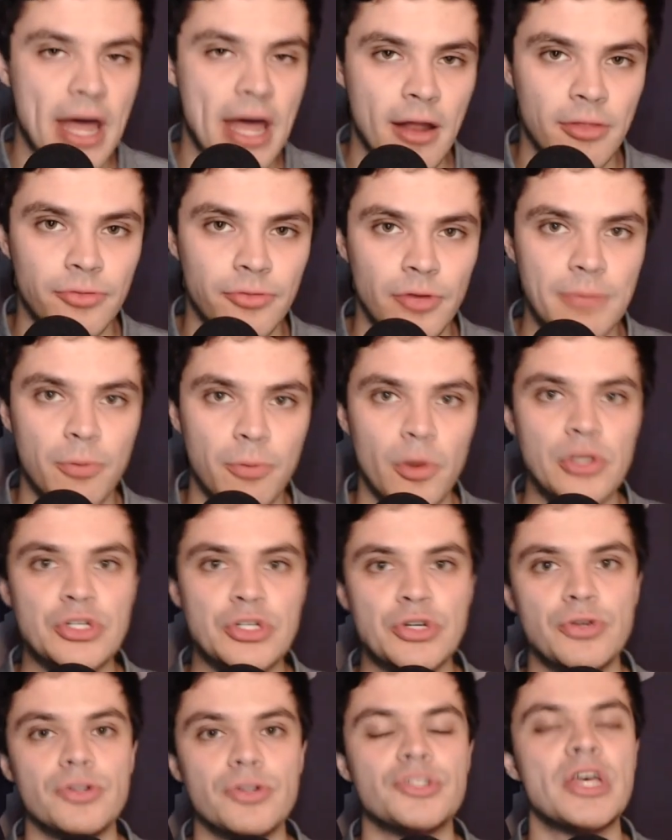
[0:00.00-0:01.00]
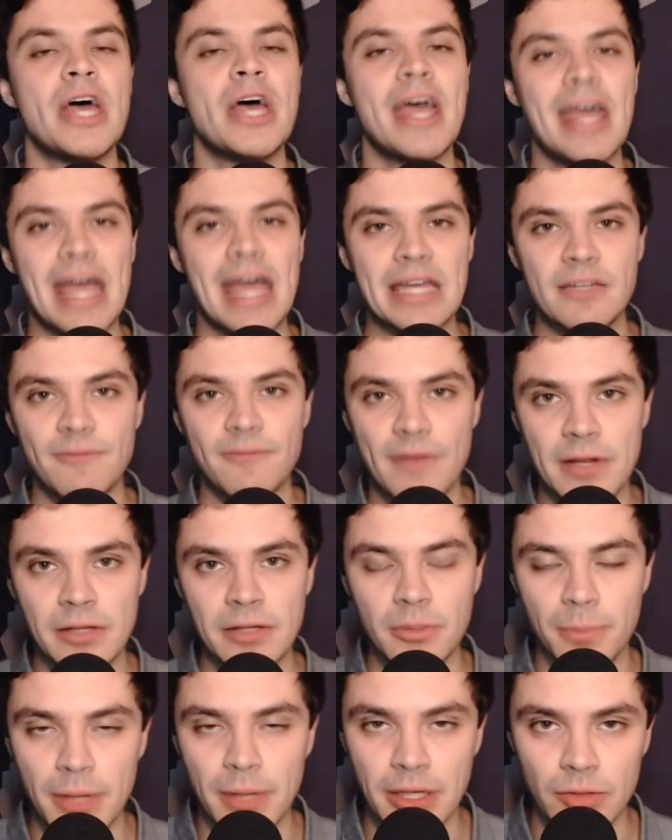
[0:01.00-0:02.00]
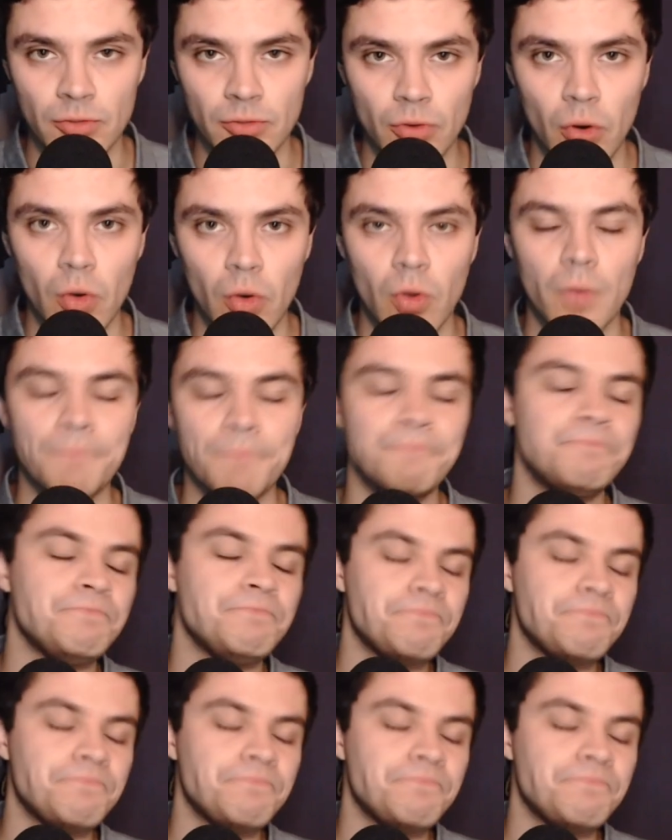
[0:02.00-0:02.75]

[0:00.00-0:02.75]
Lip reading: out on three-point shooters and defending the pick and roll,